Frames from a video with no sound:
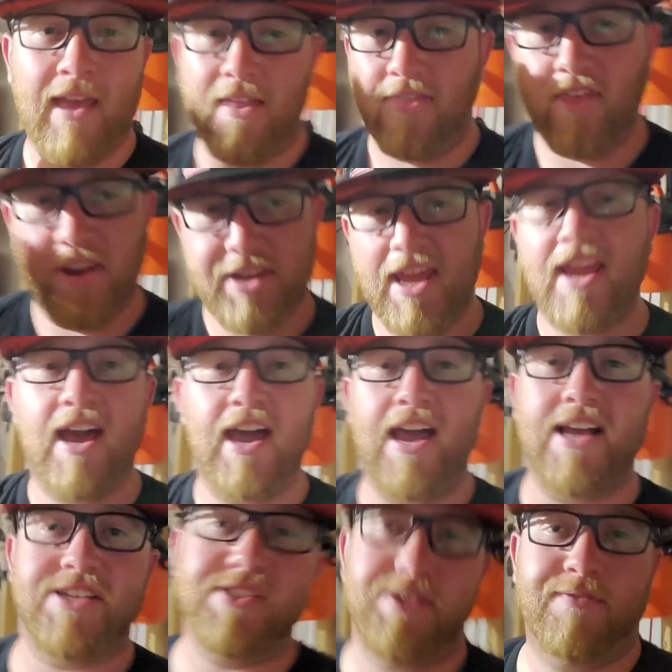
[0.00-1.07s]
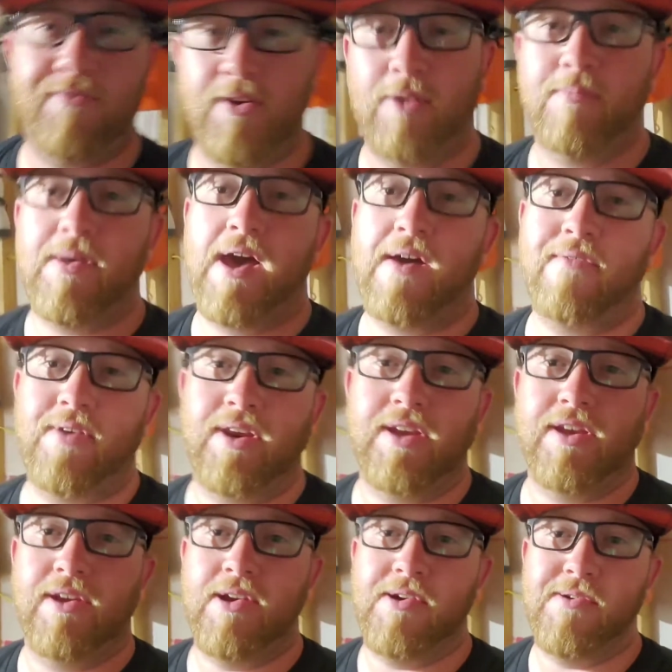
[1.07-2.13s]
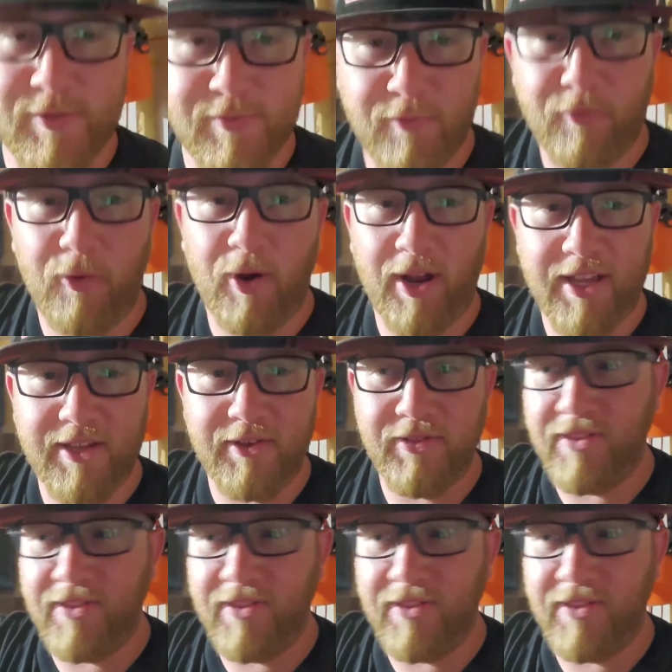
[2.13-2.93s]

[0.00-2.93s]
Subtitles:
the day I actually filmed that video before I killed